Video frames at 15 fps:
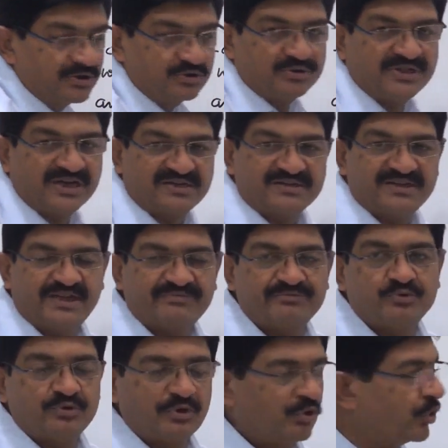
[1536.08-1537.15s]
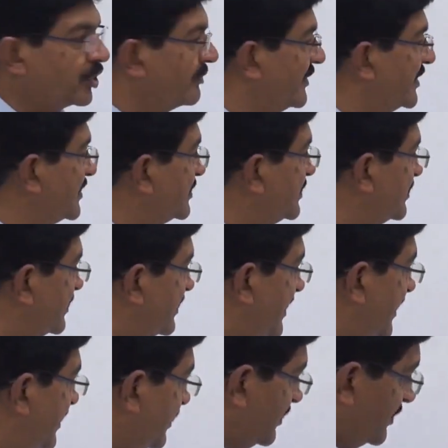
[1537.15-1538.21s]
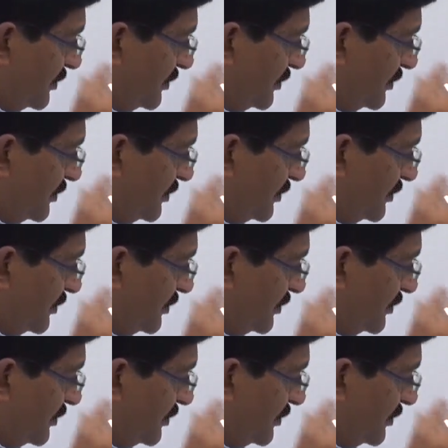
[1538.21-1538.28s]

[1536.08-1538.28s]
So that is left to the government, that